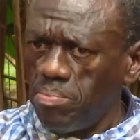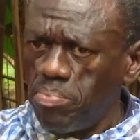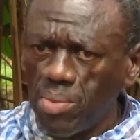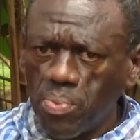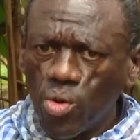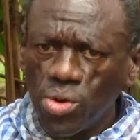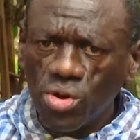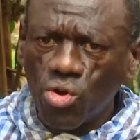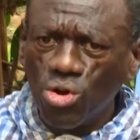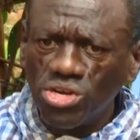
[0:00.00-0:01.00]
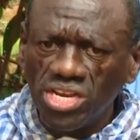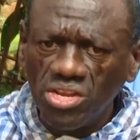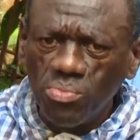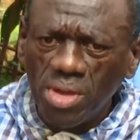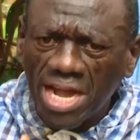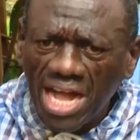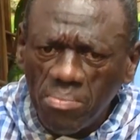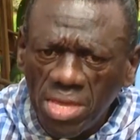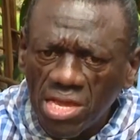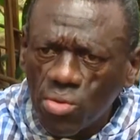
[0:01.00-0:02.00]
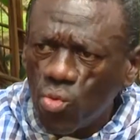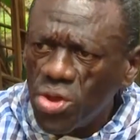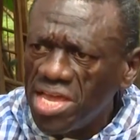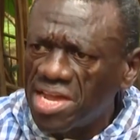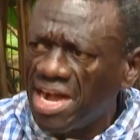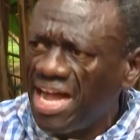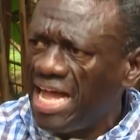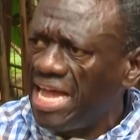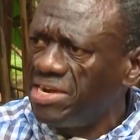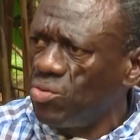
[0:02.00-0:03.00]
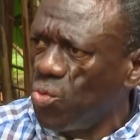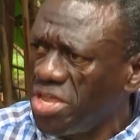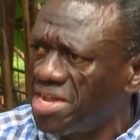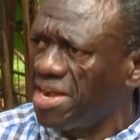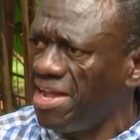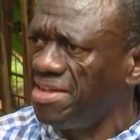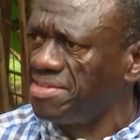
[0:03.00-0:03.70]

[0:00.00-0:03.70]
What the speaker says: People will continue becoming weaker and weaker,